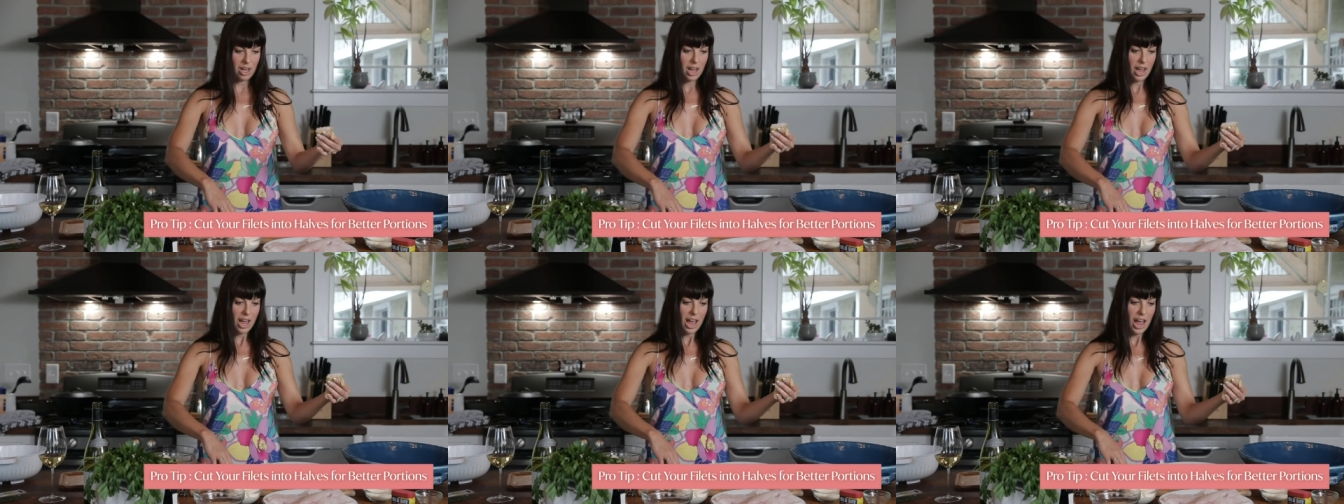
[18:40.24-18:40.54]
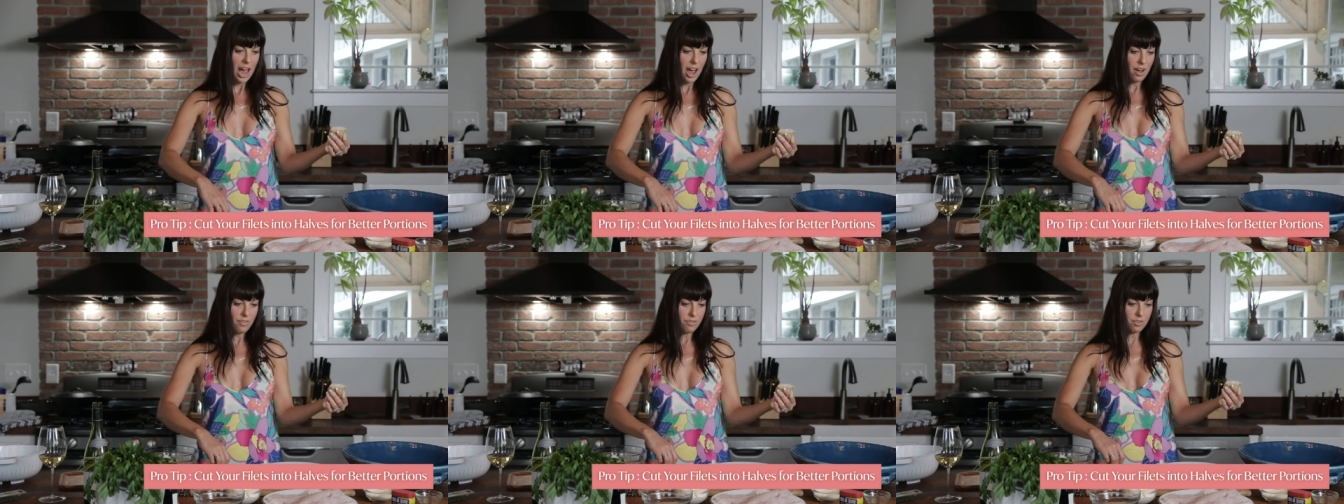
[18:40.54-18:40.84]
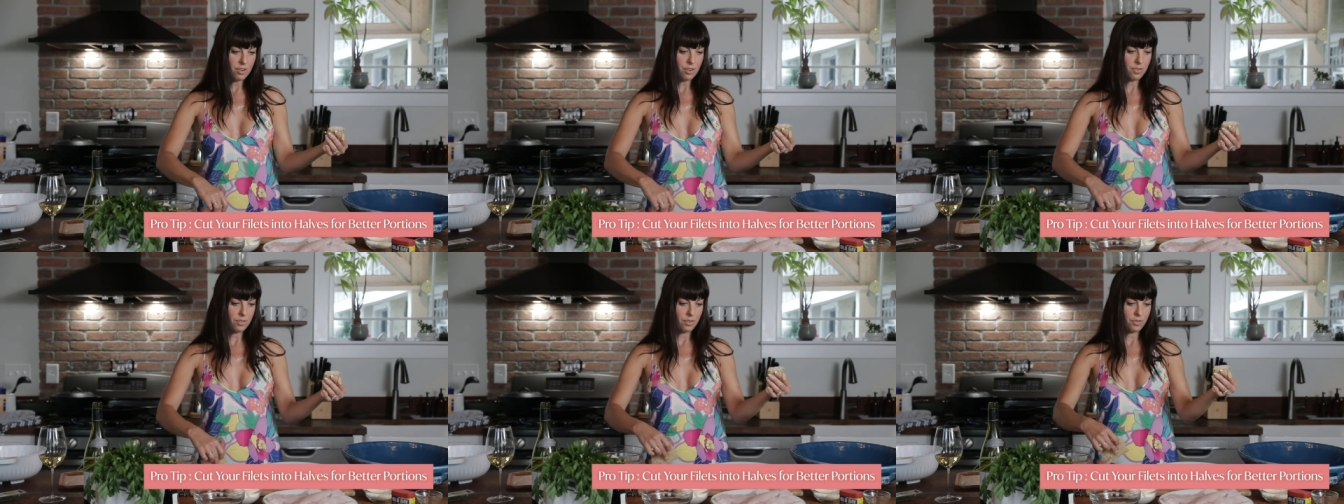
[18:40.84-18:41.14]
a
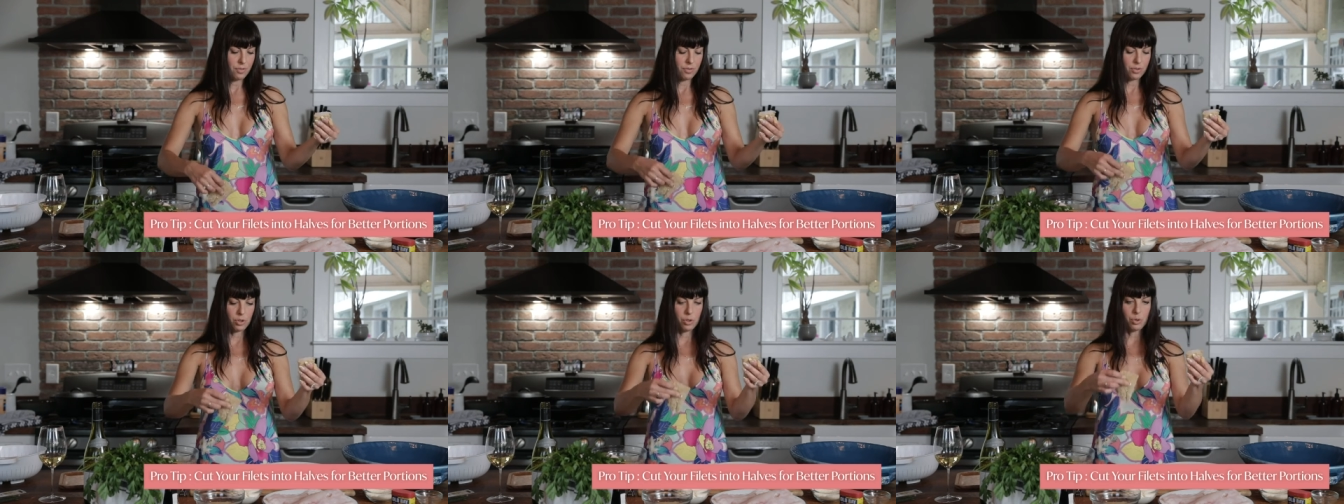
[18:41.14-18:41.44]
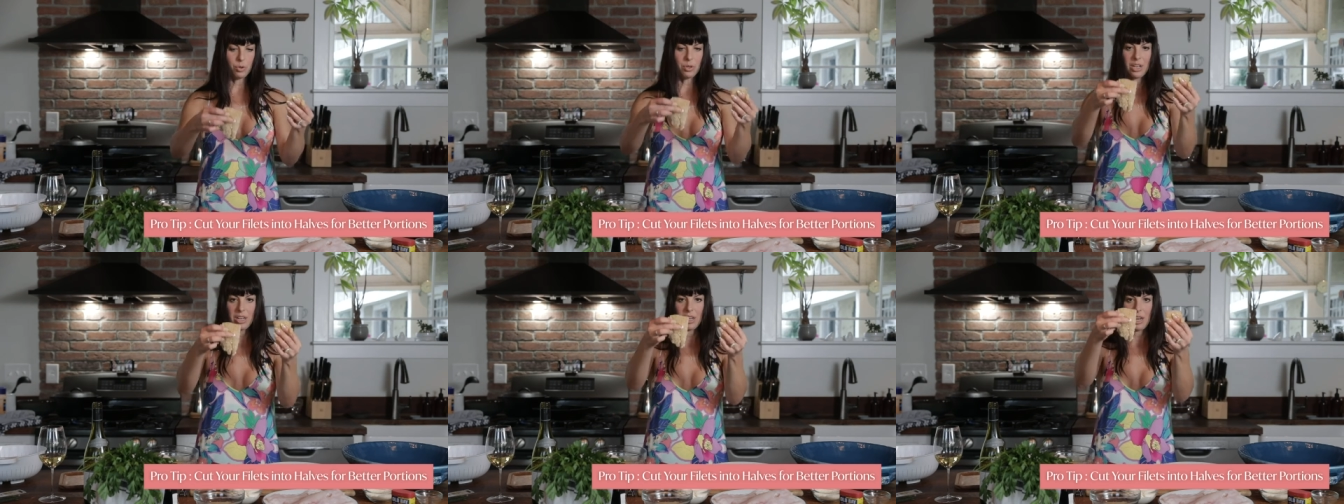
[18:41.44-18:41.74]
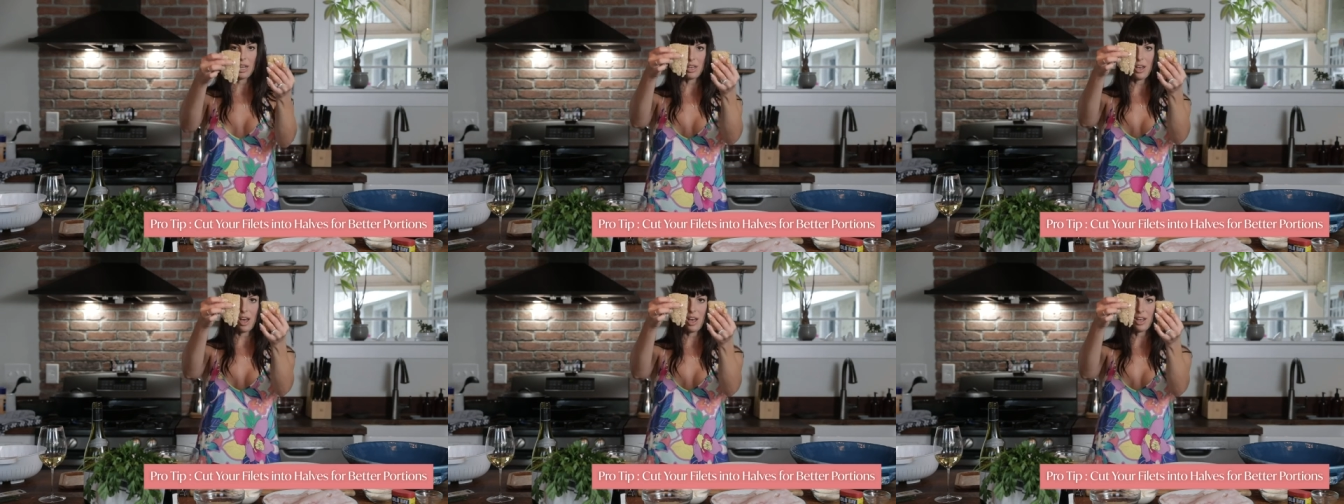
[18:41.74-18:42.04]
half of a fluke and
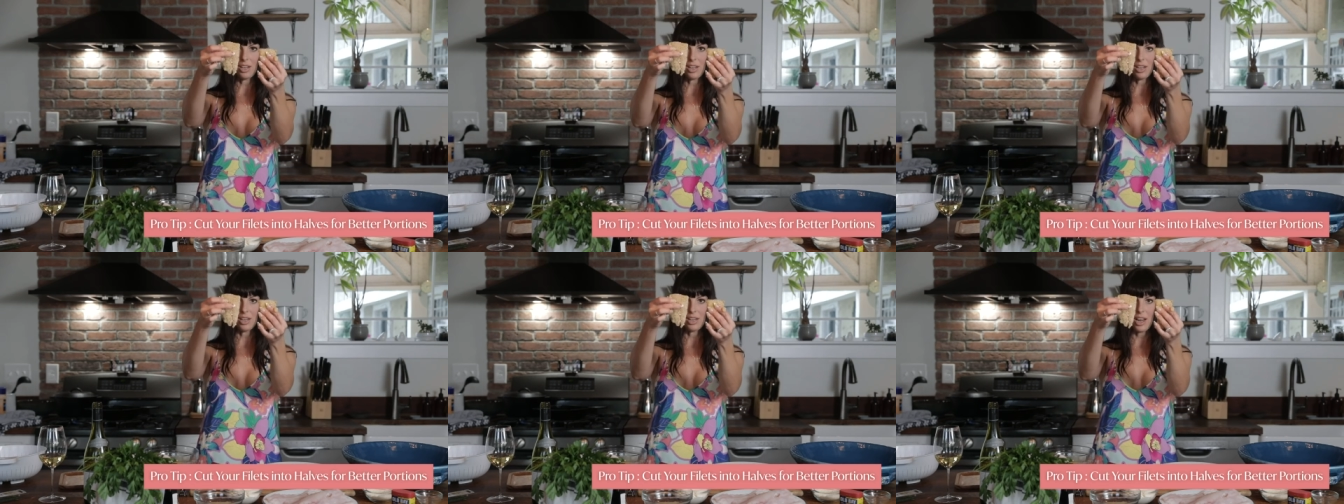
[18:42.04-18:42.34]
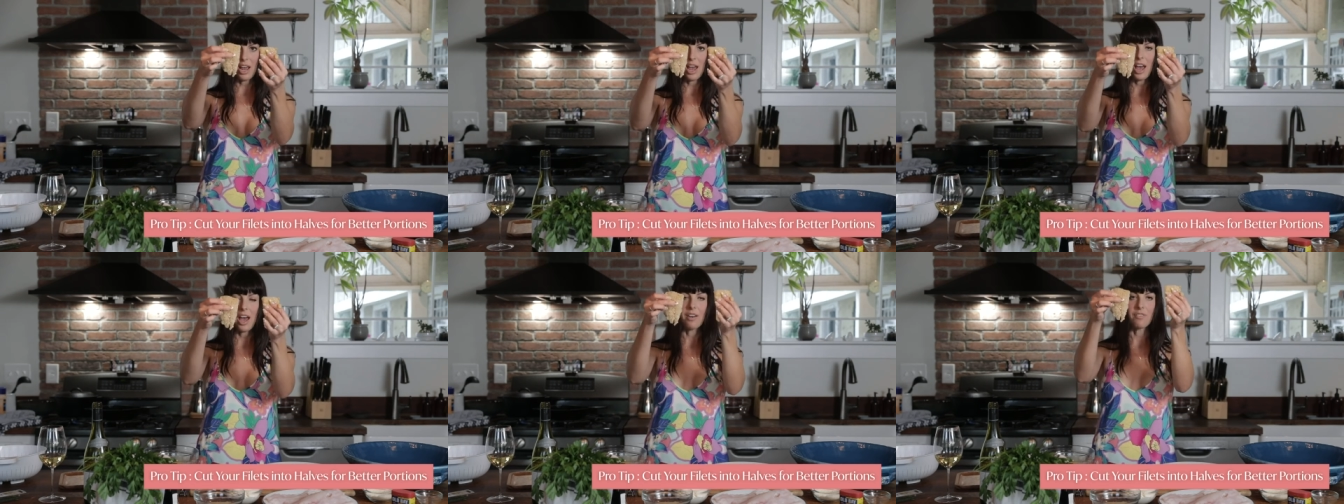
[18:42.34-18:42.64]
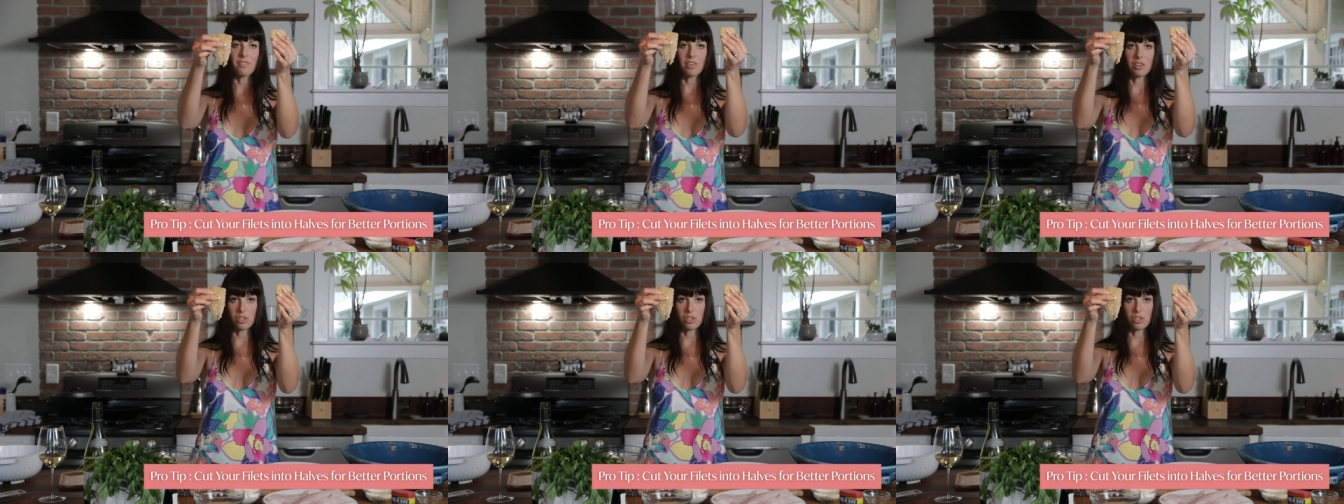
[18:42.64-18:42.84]
I cut it in half.